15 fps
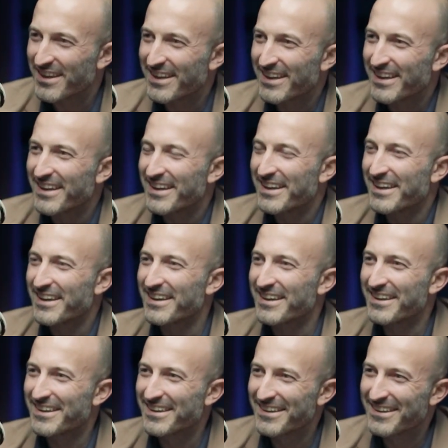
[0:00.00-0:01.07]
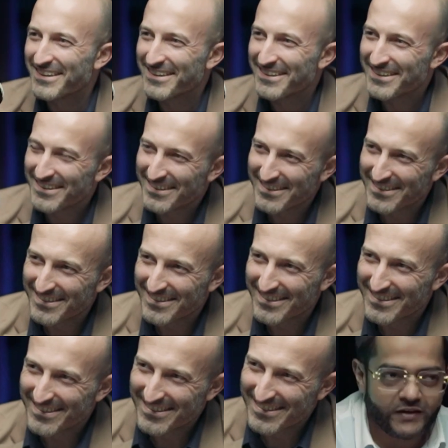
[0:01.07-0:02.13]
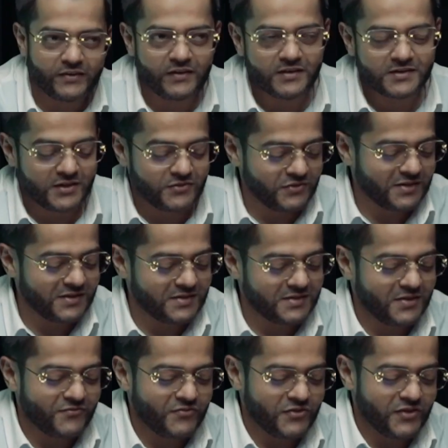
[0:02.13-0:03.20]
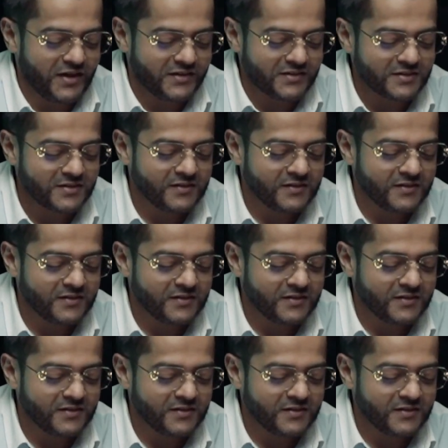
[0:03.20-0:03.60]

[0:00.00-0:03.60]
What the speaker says: looking for the right person to show up, and I think Cedric is here for that.